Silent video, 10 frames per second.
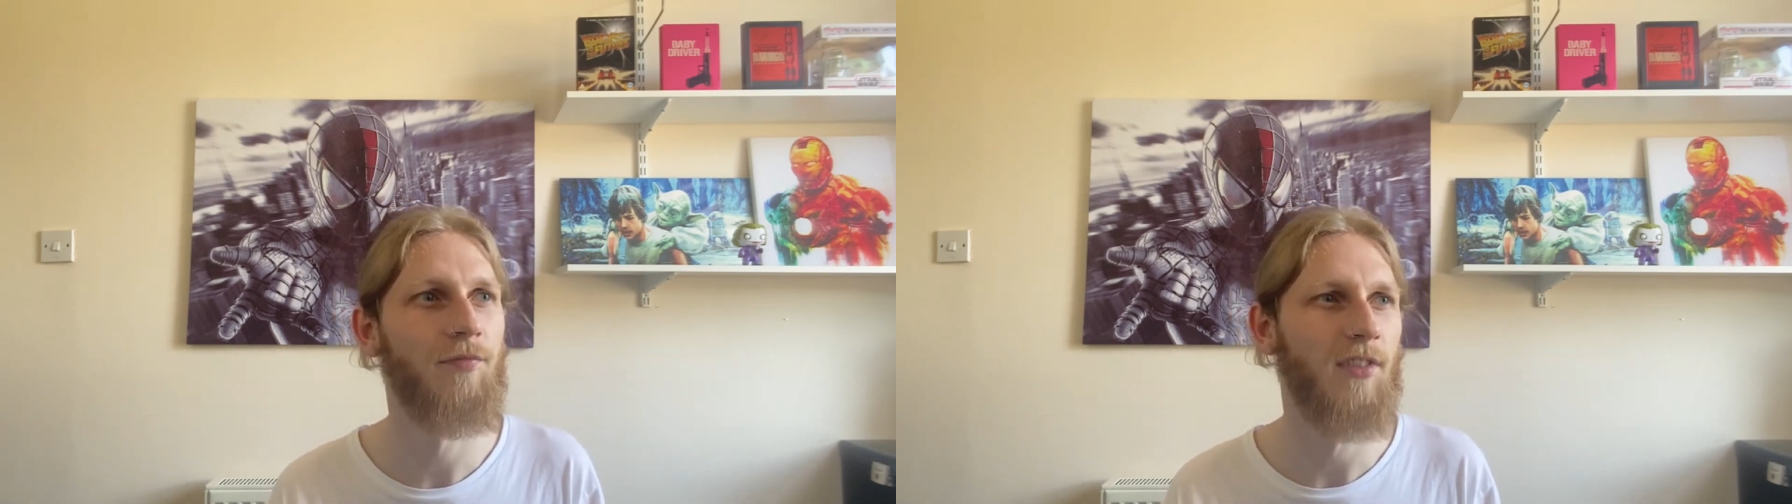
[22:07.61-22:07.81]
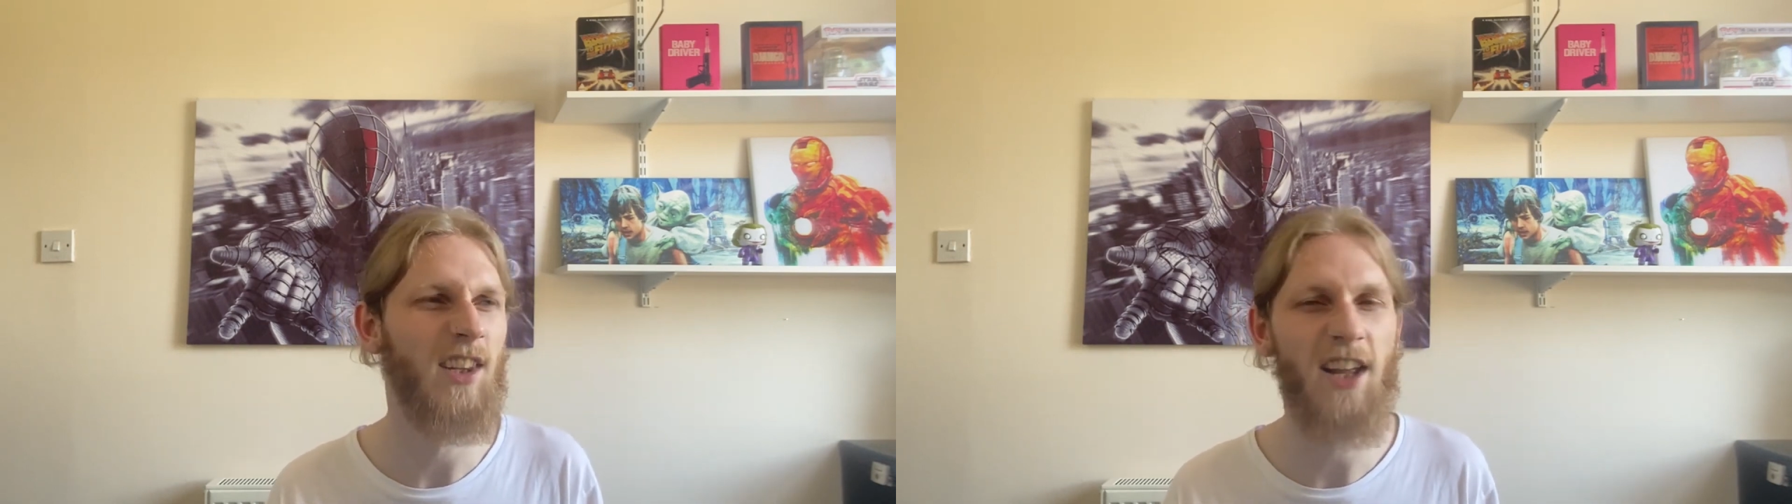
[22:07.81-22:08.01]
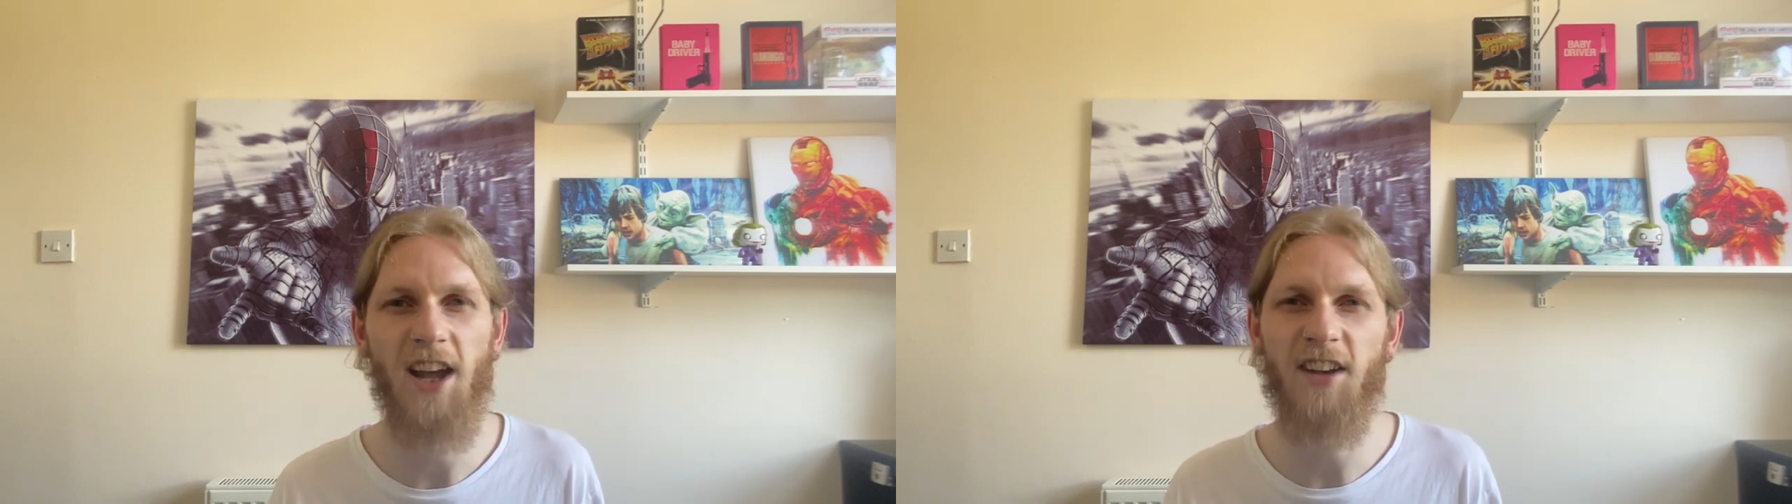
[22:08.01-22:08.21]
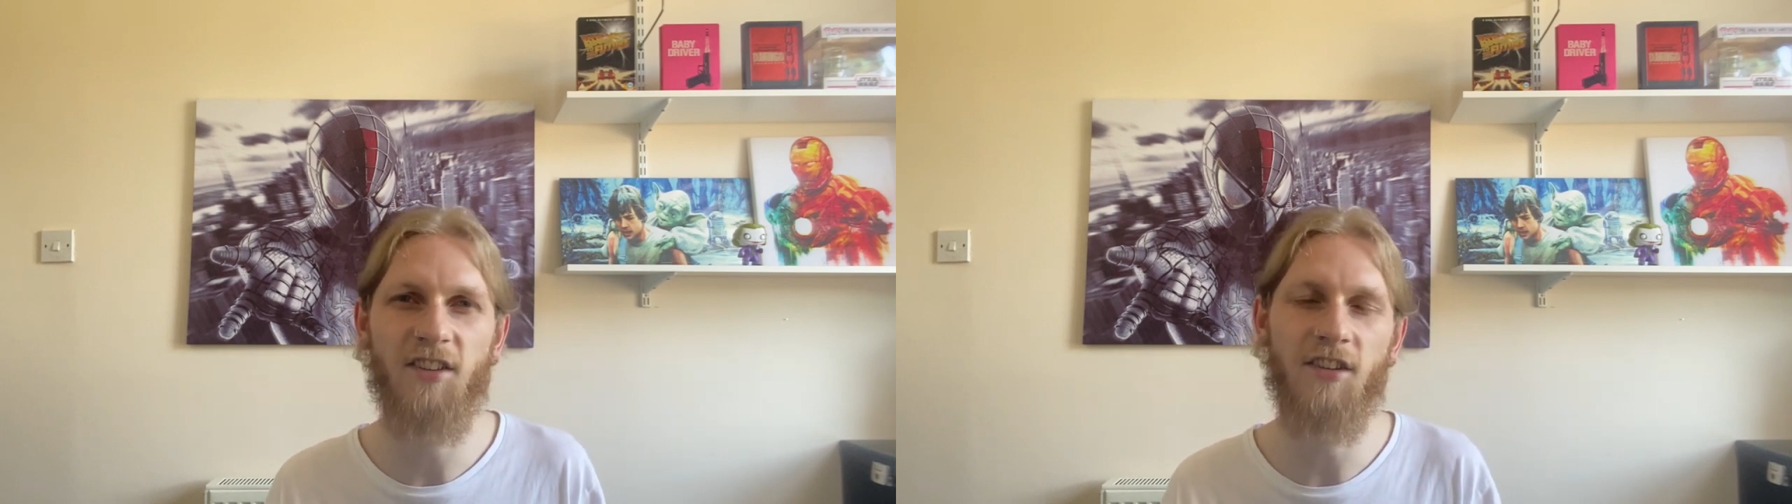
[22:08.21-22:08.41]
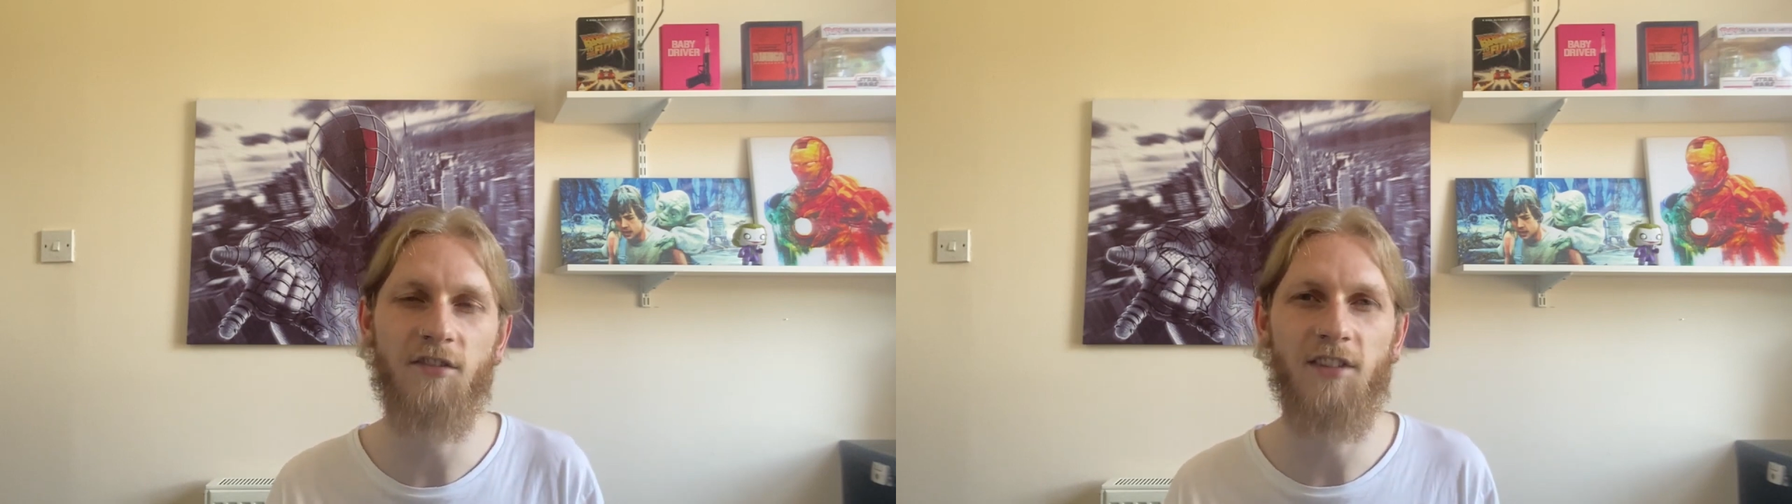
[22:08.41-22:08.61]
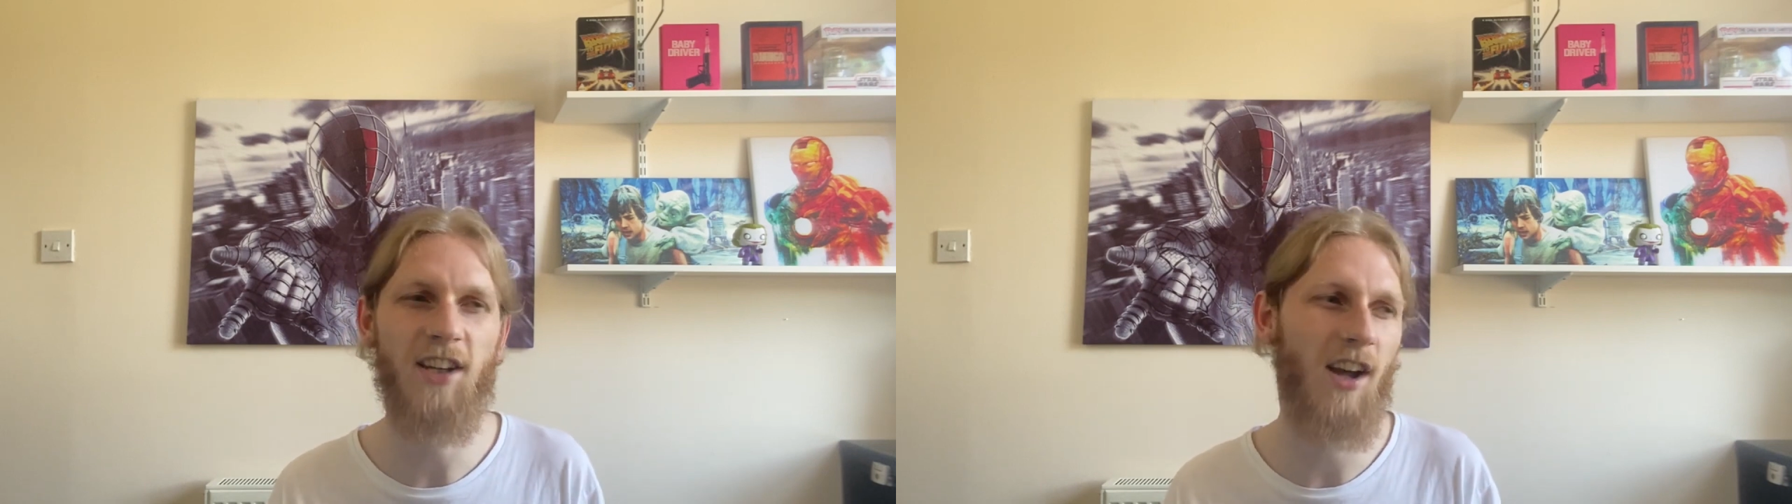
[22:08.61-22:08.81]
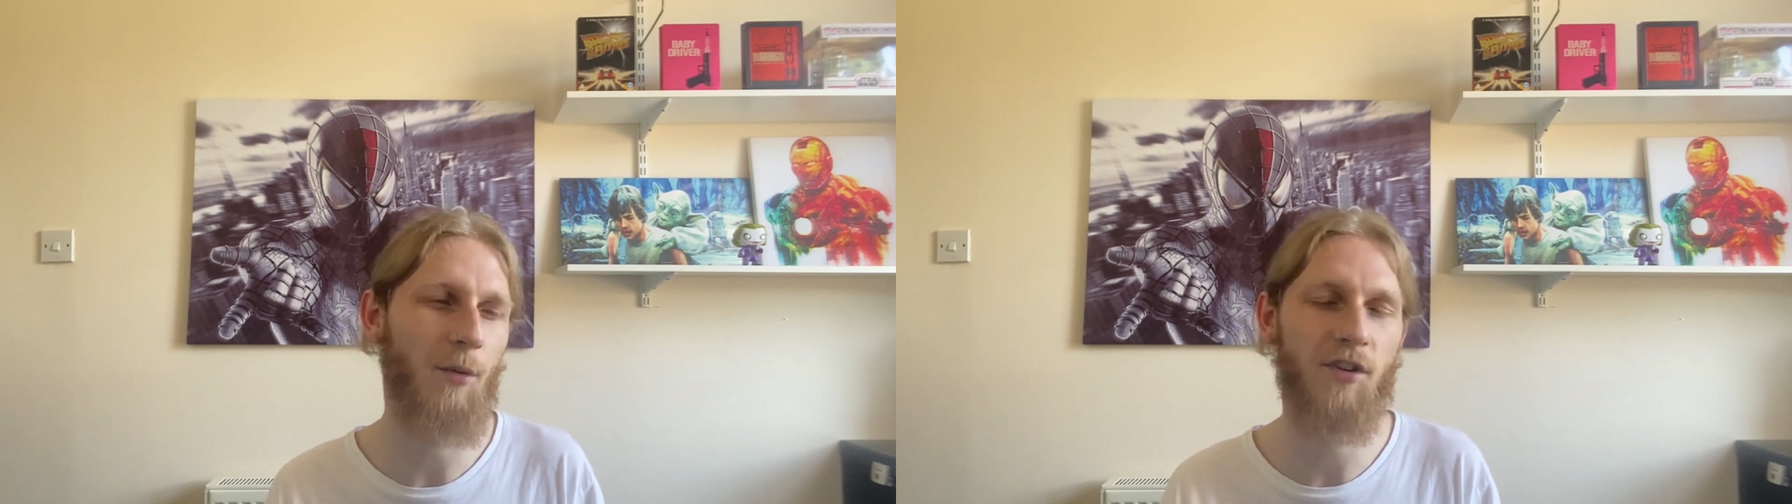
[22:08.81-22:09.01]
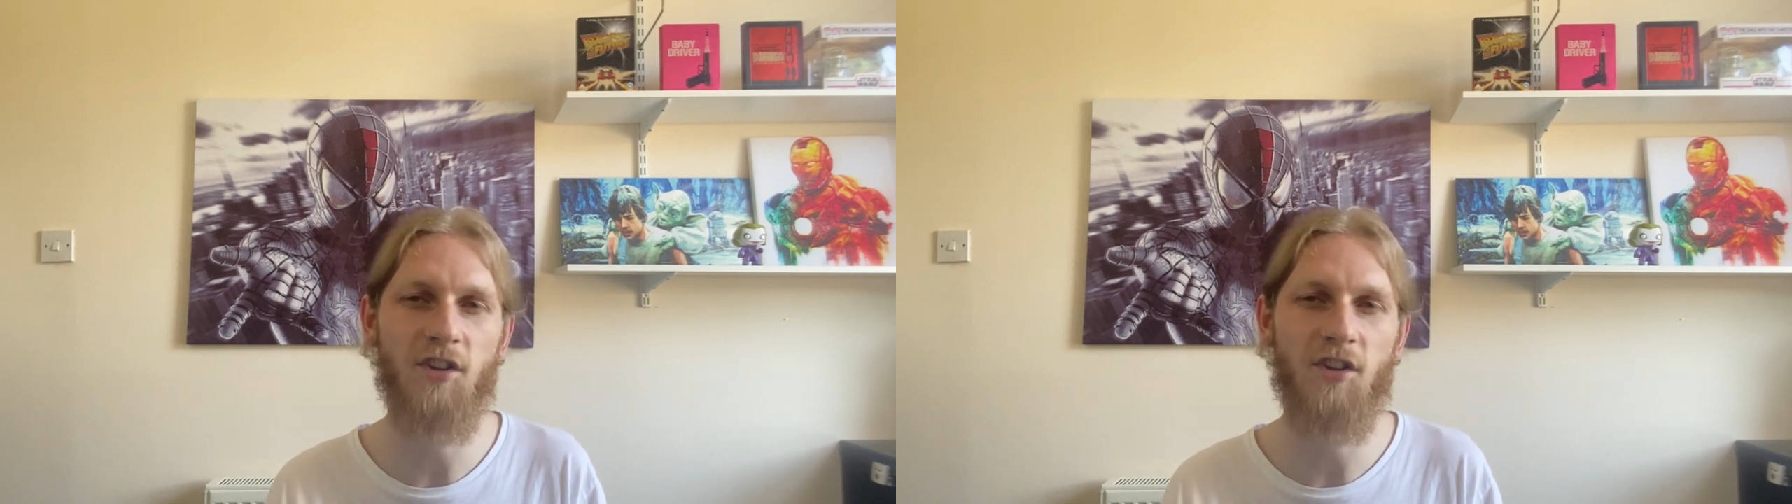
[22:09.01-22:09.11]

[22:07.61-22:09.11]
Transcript: yeah, it just doesn't, you know, I watched